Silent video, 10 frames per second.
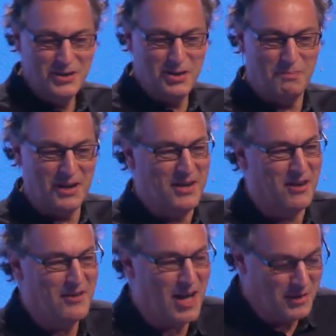Depending
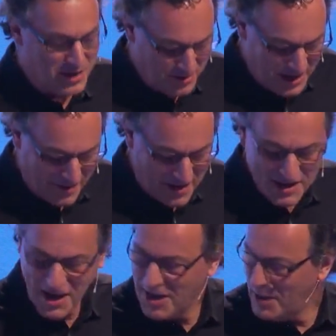on how you look at
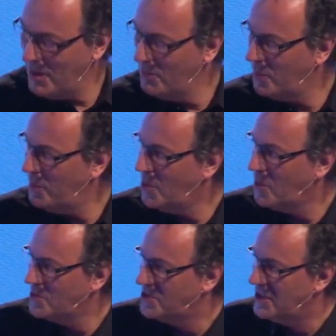it. I mean, what we're
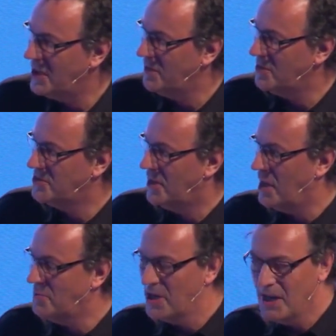going to see in those
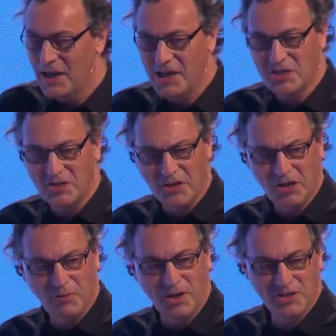times is not
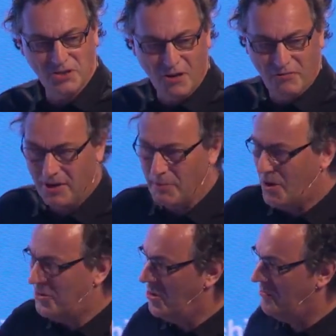a question of the
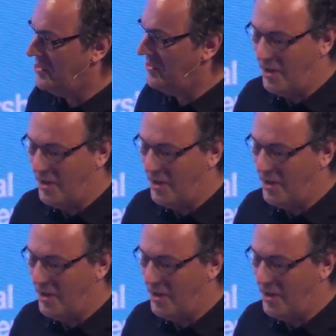motto of this